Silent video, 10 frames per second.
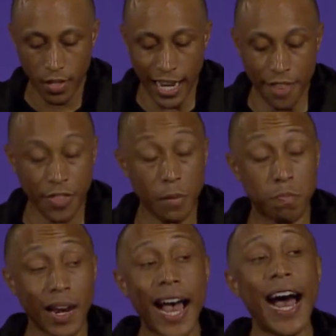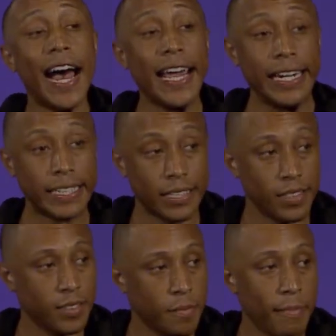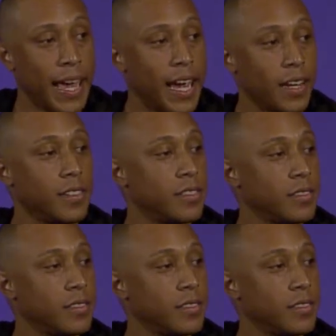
And the blind man,